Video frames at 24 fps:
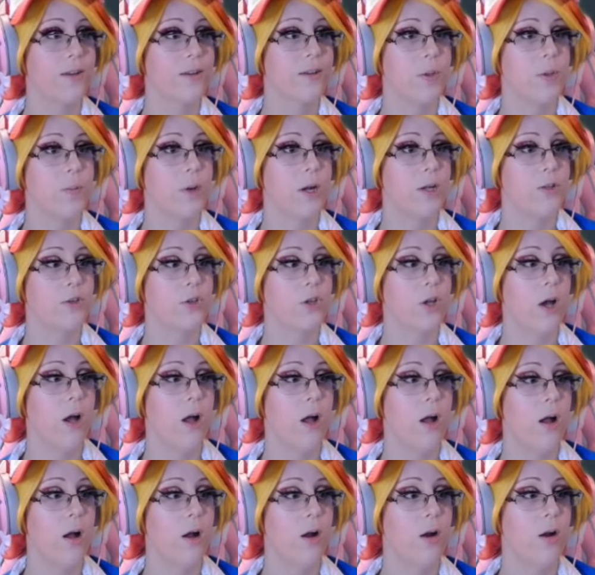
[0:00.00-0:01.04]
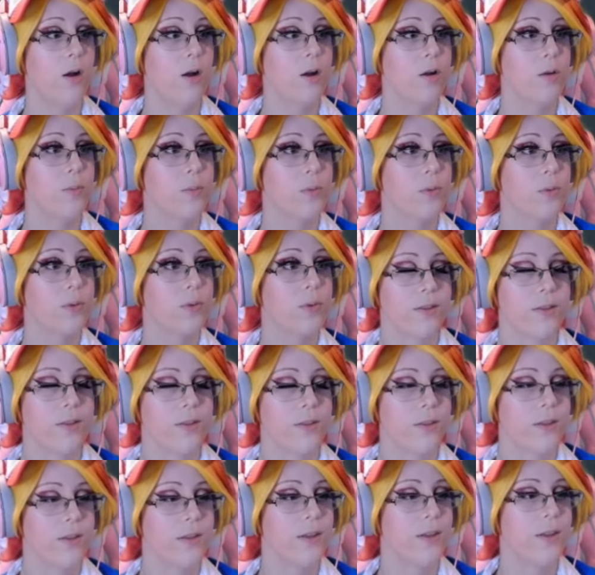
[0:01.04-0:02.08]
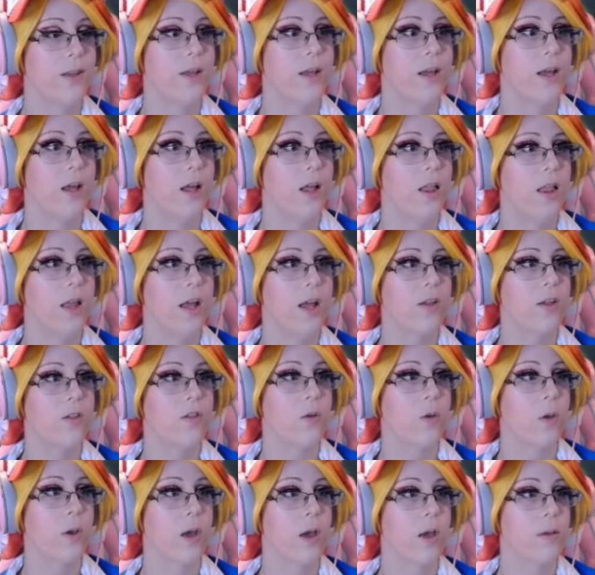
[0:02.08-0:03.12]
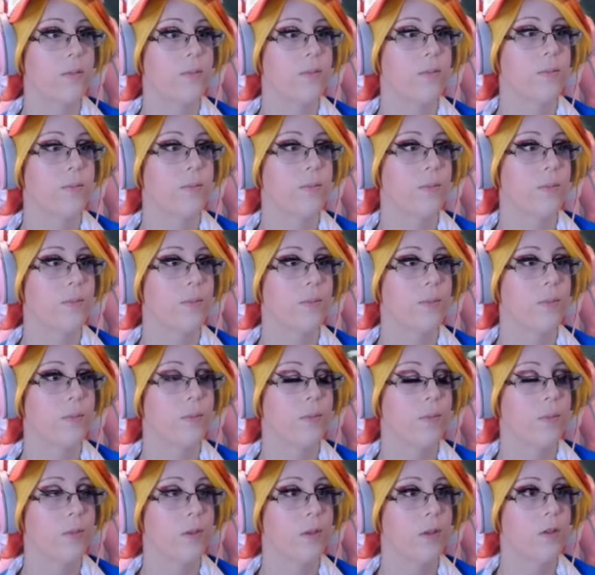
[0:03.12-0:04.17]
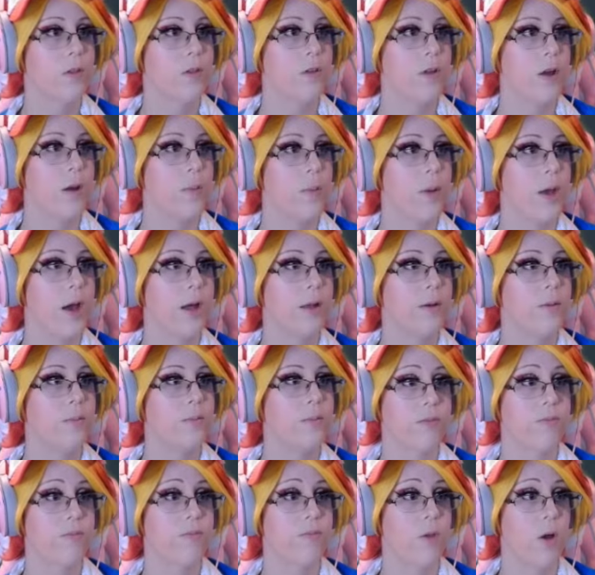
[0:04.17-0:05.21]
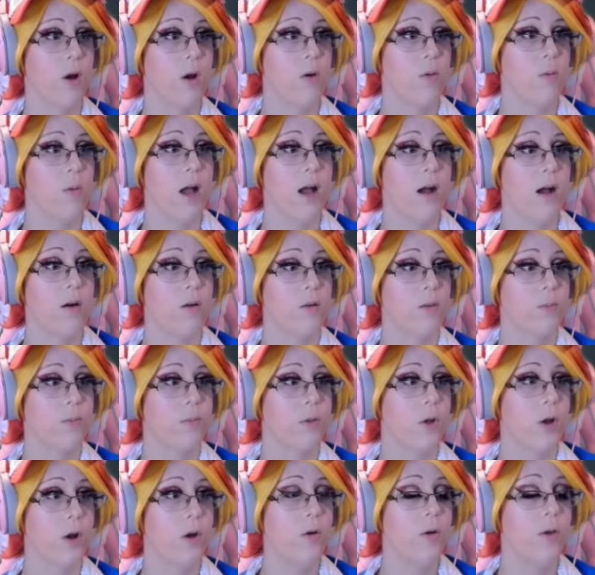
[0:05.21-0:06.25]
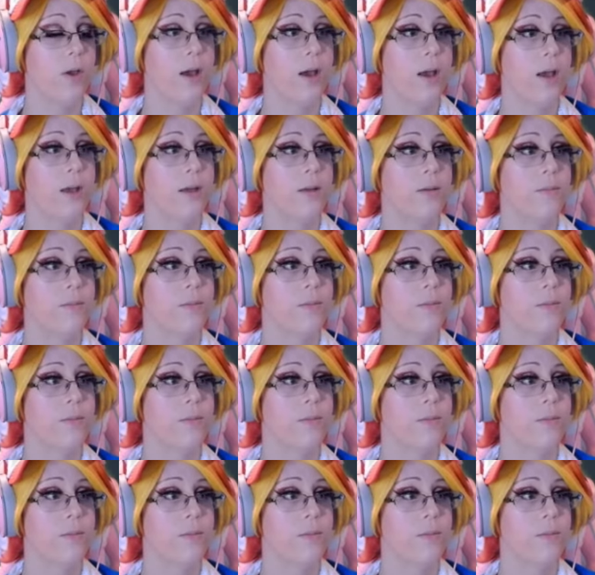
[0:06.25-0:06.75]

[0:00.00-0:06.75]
Magikarp. That's okay. It's not bad. Oh, wow. Okay.